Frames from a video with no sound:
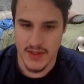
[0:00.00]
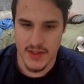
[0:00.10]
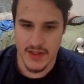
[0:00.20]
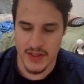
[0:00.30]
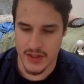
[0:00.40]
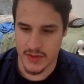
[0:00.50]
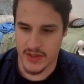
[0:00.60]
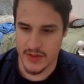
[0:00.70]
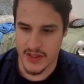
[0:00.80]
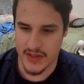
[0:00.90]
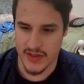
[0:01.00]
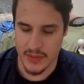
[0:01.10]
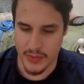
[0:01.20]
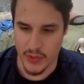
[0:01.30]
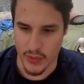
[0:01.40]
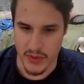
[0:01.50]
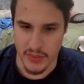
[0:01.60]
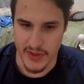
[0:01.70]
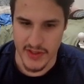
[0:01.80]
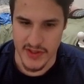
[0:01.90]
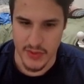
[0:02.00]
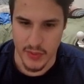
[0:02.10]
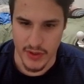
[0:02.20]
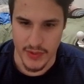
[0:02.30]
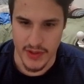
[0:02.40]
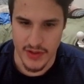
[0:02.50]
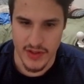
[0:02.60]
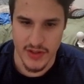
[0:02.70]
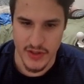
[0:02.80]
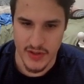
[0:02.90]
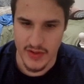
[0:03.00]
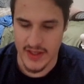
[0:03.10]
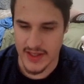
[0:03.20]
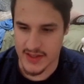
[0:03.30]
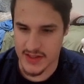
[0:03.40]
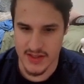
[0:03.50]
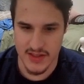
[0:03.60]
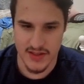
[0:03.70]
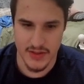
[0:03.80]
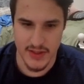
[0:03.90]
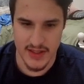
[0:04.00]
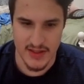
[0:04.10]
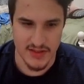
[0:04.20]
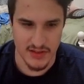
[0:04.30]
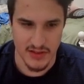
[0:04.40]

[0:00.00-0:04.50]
So we do have a couple Oran Berries to work with, so this is okay that he's a little